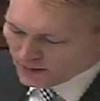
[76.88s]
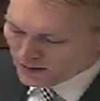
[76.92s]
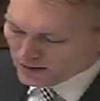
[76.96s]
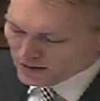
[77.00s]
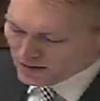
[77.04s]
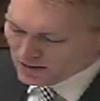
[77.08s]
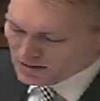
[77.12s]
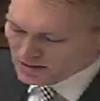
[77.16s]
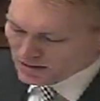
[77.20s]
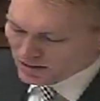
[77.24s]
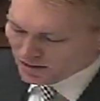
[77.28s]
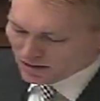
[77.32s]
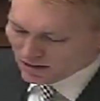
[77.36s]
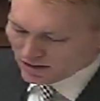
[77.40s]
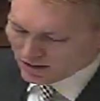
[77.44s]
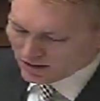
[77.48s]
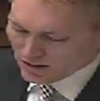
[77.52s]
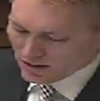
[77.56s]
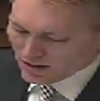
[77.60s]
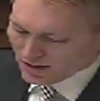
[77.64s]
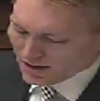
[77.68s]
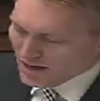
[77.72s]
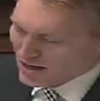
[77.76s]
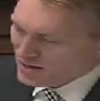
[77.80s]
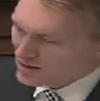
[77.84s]
It
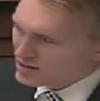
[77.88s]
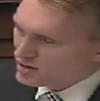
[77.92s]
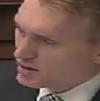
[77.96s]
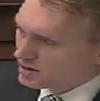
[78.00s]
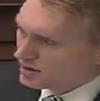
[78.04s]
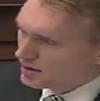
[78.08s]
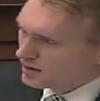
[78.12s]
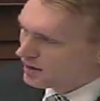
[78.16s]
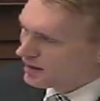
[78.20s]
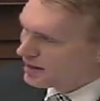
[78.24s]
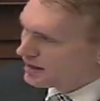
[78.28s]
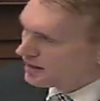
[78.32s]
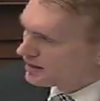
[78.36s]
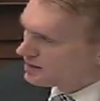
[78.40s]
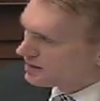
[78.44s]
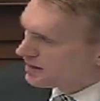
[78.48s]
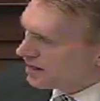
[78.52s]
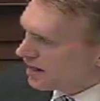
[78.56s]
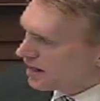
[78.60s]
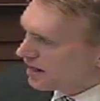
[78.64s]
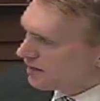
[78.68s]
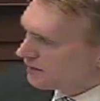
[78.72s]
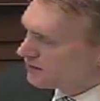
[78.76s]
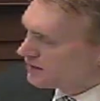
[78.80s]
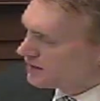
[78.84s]
has to
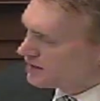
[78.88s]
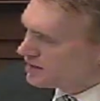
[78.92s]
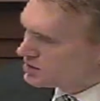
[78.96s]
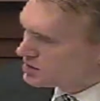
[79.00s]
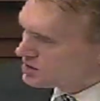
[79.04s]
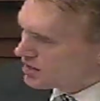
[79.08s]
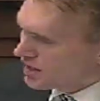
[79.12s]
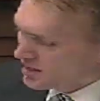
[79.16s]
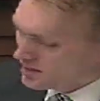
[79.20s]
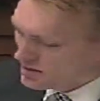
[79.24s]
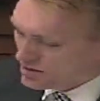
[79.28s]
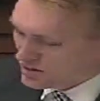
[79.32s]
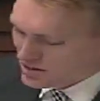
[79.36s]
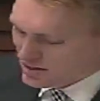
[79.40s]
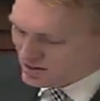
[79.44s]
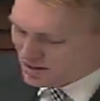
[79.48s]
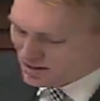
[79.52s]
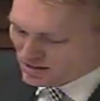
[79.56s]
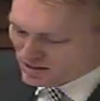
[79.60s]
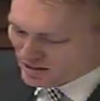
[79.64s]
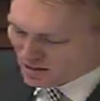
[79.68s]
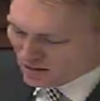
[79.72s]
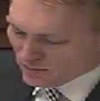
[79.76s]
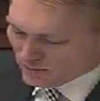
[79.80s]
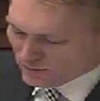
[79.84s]
have each agency
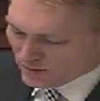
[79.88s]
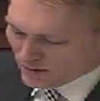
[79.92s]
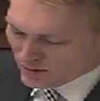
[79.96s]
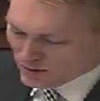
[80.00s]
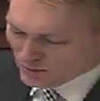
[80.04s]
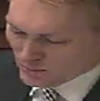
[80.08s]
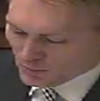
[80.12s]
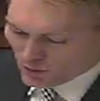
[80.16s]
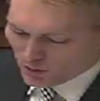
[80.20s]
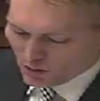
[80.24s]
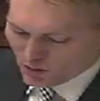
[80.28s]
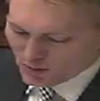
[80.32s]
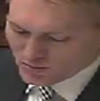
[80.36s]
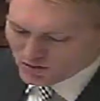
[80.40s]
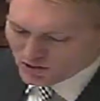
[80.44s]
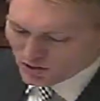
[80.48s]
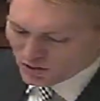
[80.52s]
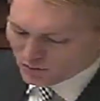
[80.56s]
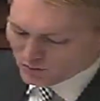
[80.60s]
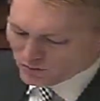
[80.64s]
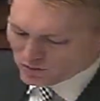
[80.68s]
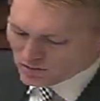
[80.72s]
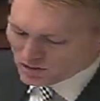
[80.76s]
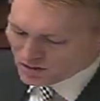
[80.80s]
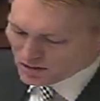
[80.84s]
identify the programs it
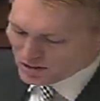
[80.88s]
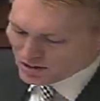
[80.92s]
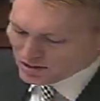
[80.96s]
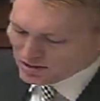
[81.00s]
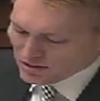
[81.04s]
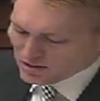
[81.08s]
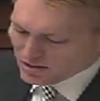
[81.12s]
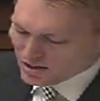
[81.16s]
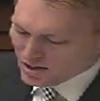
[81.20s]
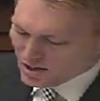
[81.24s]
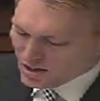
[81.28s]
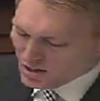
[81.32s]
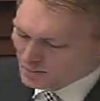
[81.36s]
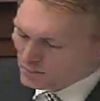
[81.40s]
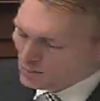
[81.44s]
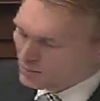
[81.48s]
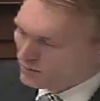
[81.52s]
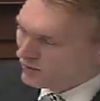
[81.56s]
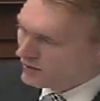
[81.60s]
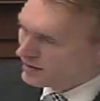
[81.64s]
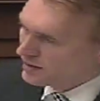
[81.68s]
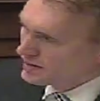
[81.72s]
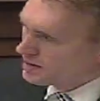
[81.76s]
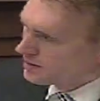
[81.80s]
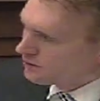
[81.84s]
oversees,
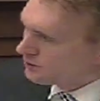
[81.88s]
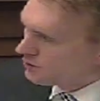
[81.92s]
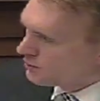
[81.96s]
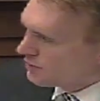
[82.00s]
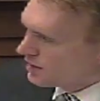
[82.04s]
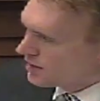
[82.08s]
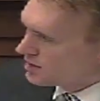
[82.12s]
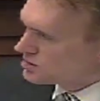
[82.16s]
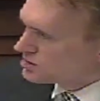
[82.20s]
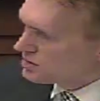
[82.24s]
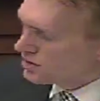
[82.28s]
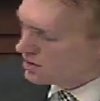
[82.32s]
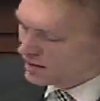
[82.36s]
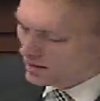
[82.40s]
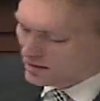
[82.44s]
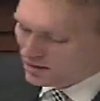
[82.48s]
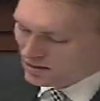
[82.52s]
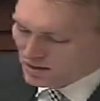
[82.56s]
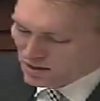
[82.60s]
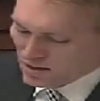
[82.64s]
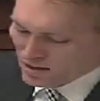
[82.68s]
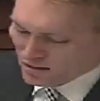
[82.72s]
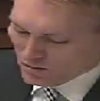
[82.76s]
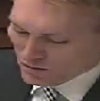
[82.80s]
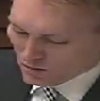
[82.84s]
provide the information on
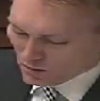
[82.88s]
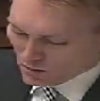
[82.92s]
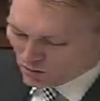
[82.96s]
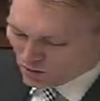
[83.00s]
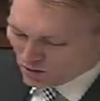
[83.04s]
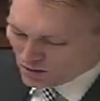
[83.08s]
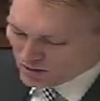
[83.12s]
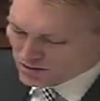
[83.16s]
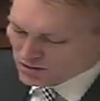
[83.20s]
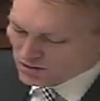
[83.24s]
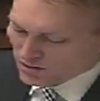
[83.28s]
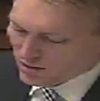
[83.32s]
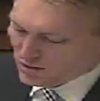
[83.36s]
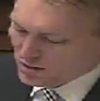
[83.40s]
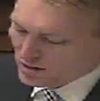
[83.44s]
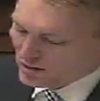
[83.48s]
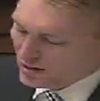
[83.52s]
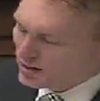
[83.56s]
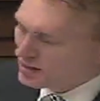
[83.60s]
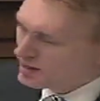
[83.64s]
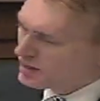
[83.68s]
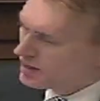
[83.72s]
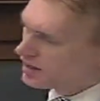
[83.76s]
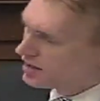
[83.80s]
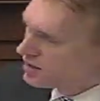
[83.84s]
it, the cost on
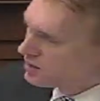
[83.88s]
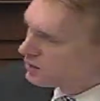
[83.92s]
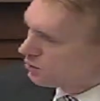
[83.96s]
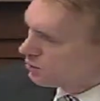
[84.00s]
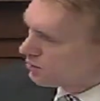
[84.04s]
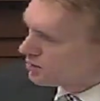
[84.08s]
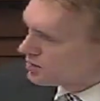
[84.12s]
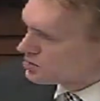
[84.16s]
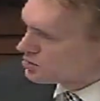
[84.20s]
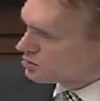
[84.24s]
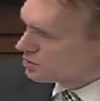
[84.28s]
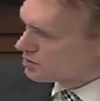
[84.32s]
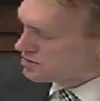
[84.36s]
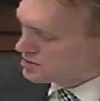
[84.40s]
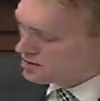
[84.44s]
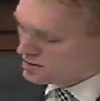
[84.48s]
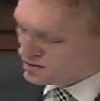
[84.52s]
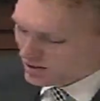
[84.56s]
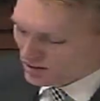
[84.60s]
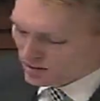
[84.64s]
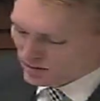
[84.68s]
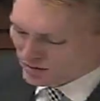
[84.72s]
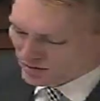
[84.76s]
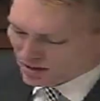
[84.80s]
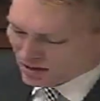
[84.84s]
it, and the resources
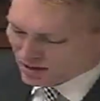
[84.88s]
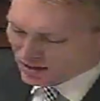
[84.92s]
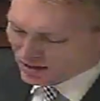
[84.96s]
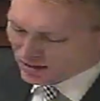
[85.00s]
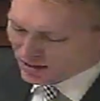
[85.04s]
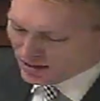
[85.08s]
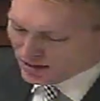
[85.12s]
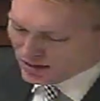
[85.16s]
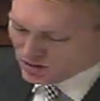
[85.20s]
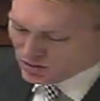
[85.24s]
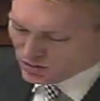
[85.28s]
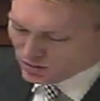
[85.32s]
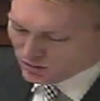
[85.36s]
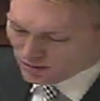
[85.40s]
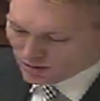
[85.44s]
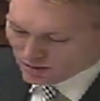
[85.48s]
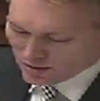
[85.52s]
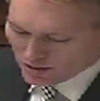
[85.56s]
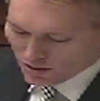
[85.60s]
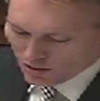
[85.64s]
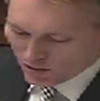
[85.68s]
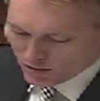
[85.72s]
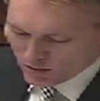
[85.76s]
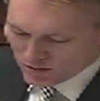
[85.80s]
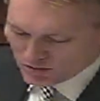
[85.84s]
that are dedicated to
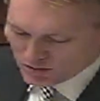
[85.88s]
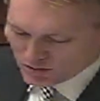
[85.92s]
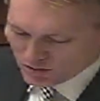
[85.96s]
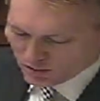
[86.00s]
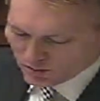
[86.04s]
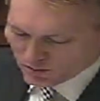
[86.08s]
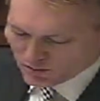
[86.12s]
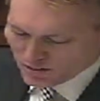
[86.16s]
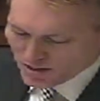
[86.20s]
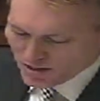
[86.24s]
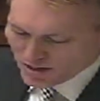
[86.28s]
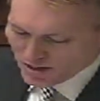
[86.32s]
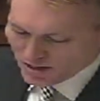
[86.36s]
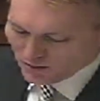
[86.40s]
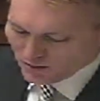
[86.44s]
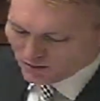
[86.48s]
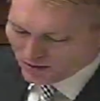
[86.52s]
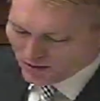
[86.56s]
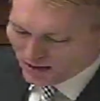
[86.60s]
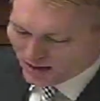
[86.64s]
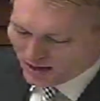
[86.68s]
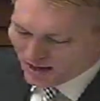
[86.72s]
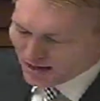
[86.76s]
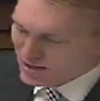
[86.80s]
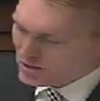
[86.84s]
it. It also
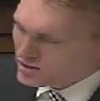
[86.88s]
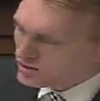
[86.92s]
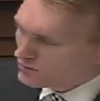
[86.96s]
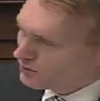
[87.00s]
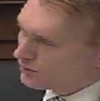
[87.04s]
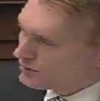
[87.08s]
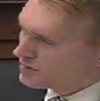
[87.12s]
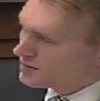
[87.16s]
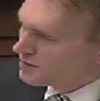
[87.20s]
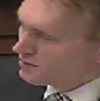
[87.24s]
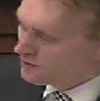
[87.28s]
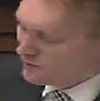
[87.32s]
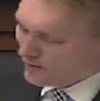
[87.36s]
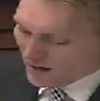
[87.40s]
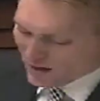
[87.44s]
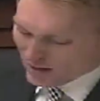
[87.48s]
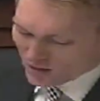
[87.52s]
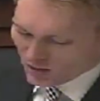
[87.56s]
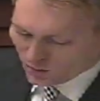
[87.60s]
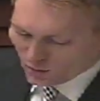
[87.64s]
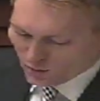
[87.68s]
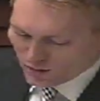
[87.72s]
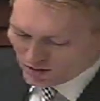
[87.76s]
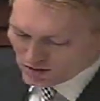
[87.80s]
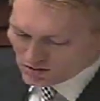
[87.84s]
asks for the
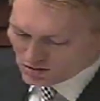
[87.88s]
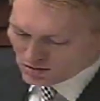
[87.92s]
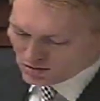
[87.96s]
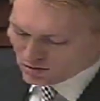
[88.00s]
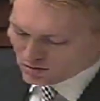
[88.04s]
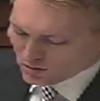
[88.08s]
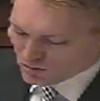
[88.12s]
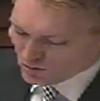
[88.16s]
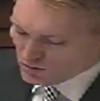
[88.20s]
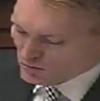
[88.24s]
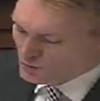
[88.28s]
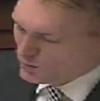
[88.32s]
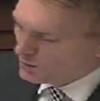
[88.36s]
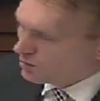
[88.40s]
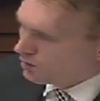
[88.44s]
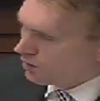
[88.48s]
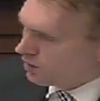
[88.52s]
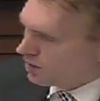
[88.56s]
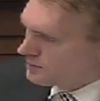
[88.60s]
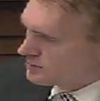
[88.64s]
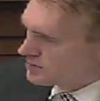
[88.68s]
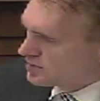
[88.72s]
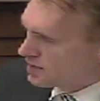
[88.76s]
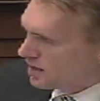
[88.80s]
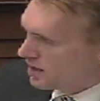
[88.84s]
evaluation that those
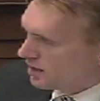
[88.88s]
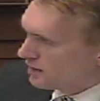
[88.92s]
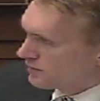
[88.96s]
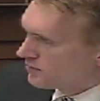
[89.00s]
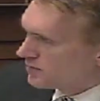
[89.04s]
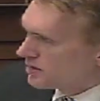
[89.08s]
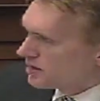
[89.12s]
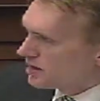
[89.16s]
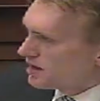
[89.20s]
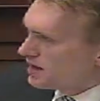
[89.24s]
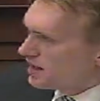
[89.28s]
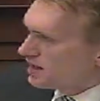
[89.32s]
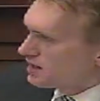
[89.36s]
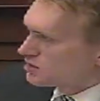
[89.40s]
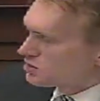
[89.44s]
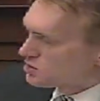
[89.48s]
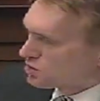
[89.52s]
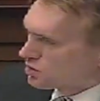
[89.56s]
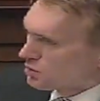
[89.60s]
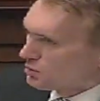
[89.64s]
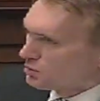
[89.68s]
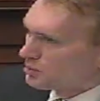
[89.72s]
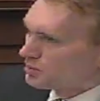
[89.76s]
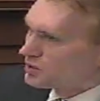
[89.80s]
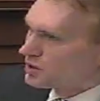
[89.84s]
programs have, and
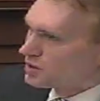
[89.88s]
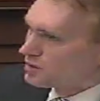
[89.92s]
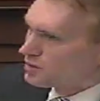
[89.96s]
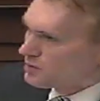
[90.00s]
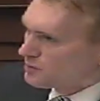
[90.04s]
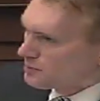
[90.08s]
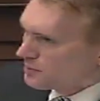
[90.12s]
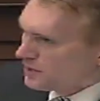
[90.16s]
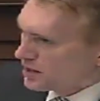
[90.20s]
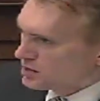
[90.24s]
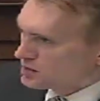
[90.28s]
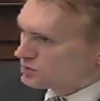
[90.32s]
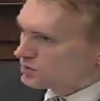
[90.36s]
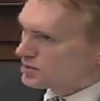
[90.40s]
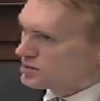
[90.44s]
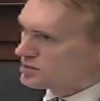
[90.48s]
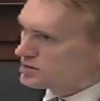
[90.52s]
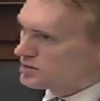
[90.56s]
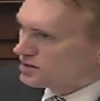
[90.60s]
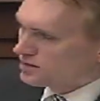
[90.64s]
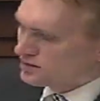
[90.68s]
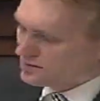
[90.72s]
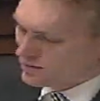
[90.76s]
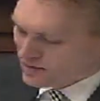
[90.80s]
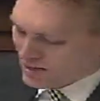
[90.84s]
so that we'll know the metrics
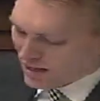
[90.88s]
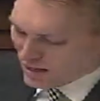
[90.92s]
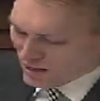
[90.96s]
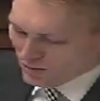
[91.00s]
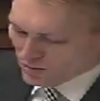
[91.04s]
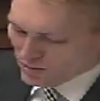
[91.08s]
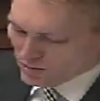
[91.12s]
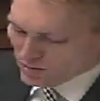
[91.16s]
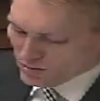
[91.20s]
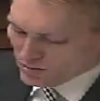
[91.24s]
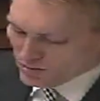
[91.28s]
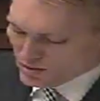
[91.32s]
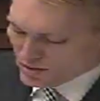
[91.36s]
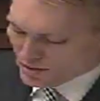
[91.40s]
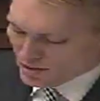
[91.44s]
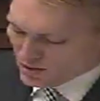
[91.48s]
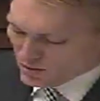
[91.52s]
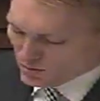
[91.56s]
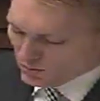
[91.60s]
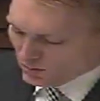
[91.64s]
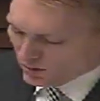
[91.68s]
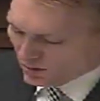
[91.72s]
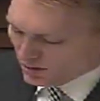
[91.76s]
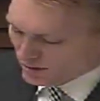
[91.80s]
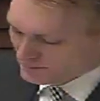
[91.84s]
that they are using
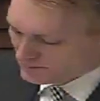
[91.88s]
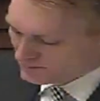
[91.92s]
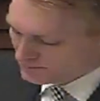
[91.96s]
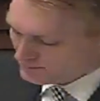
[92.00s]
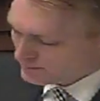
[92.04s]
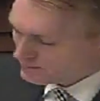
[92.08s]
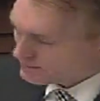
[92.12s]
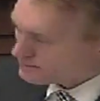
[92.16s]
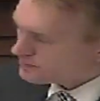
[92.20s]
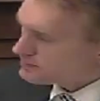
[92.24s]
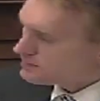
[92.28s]
as well.